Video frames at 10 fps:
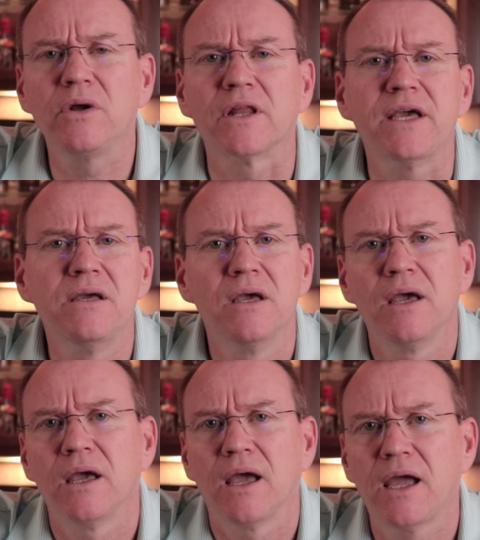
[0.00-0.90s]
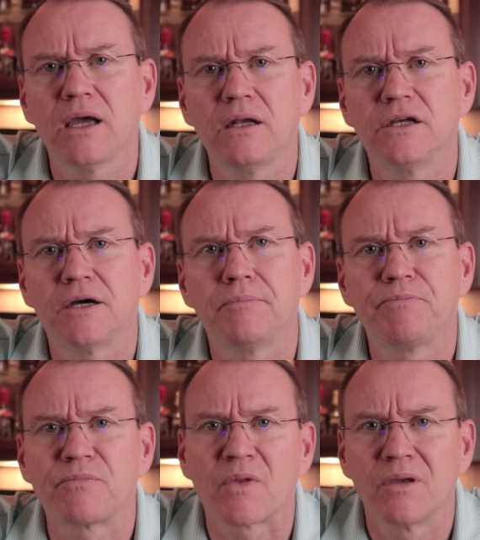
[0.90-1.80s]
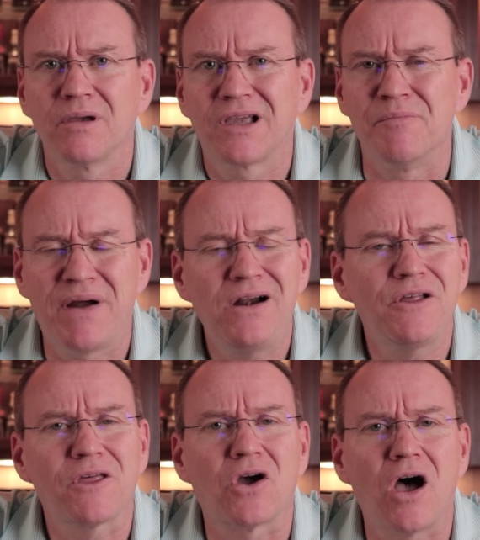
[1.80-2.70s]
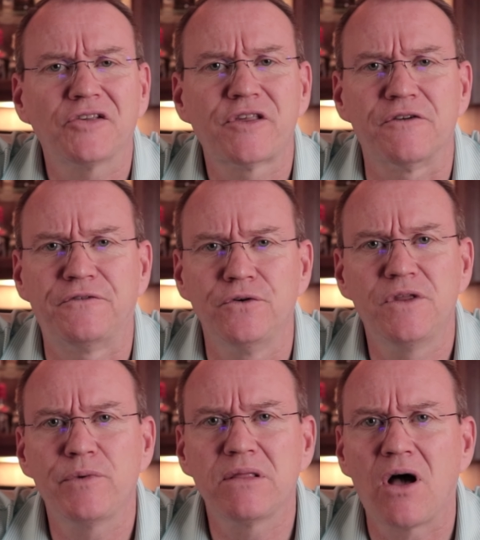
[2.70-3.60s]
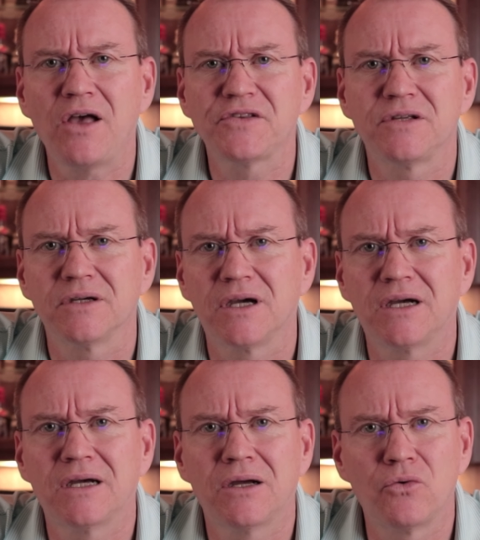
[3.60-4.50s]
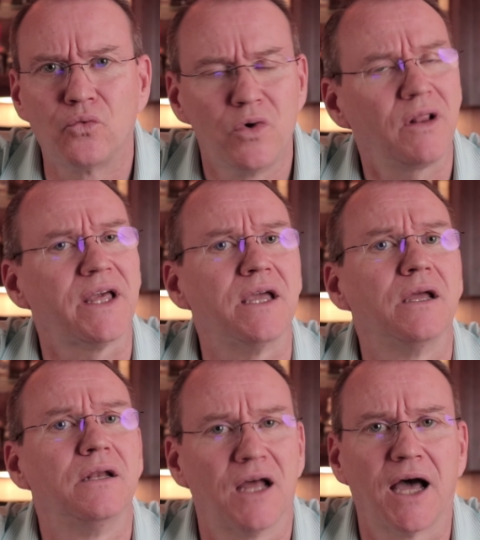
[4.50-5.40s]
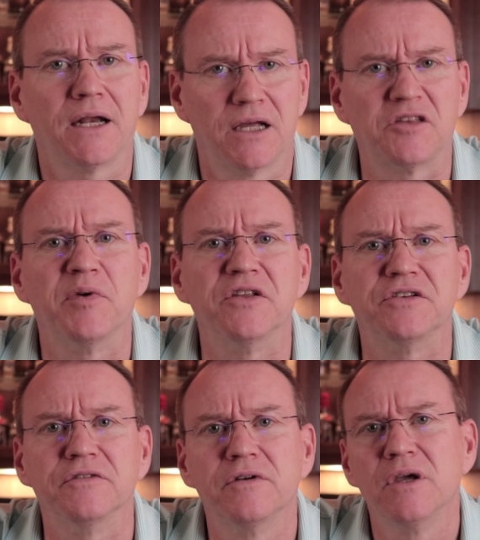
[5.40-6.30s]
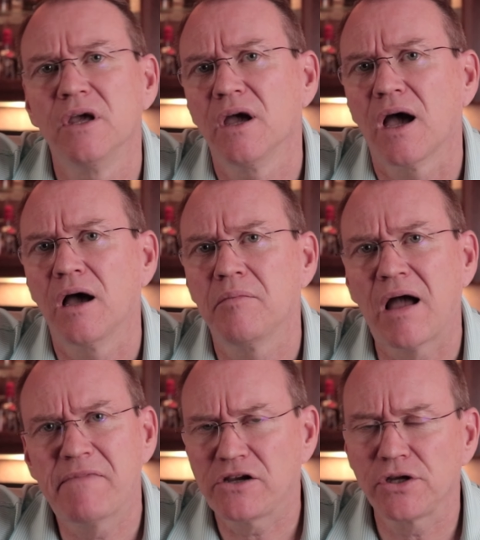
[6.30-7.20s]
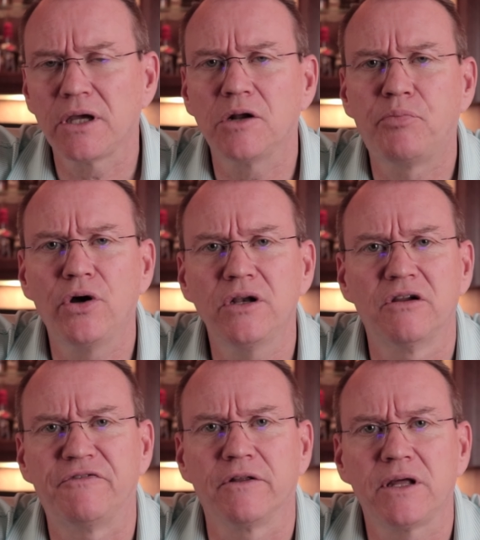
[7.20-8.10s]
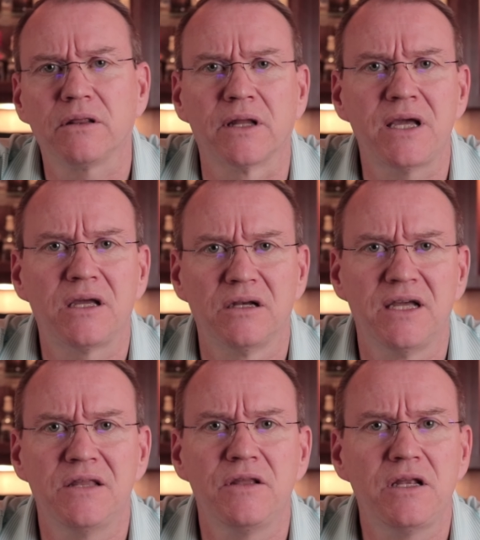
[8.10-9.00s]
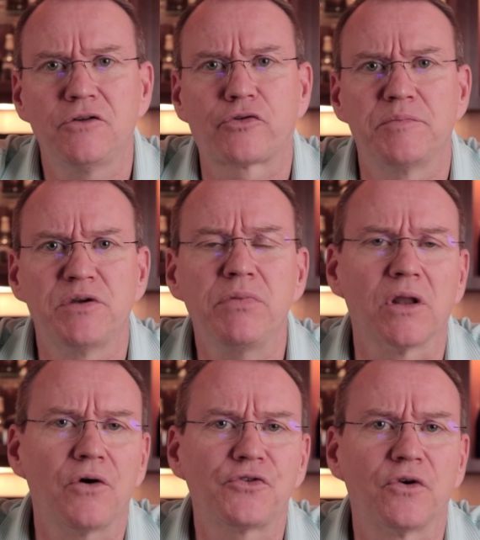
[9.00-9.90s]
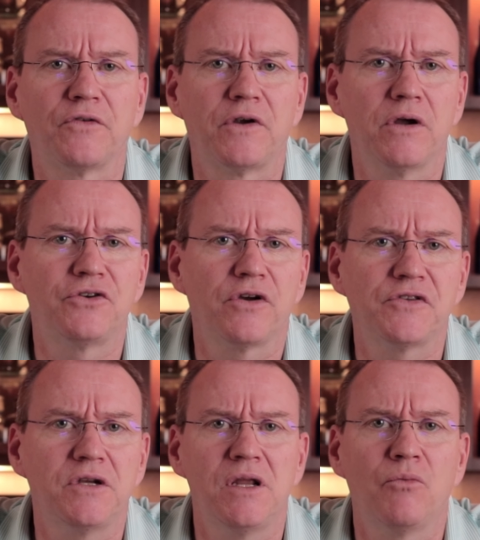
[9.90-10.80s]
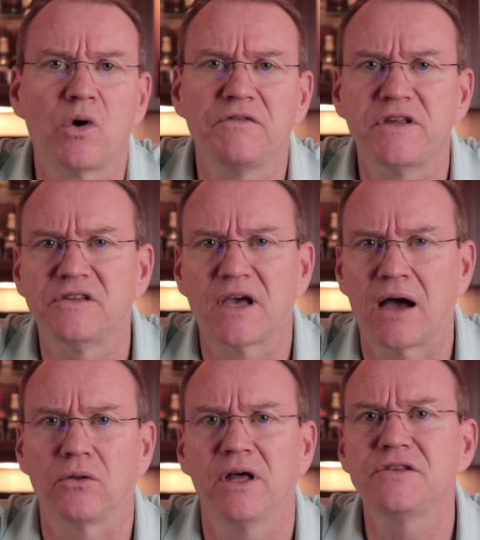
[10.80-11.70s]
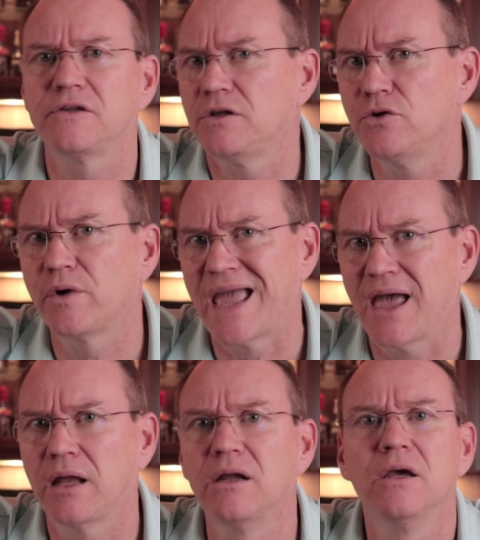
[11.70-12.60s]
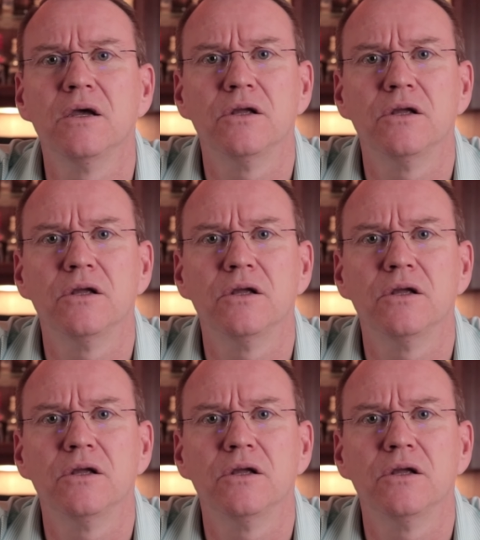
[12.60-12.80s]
really. And um, compared to the cost of the food that we lost, uh, really not expensive. Um, I'm actually going to put an affiliate link in the description below, so if you're interested in one of these outlets, you can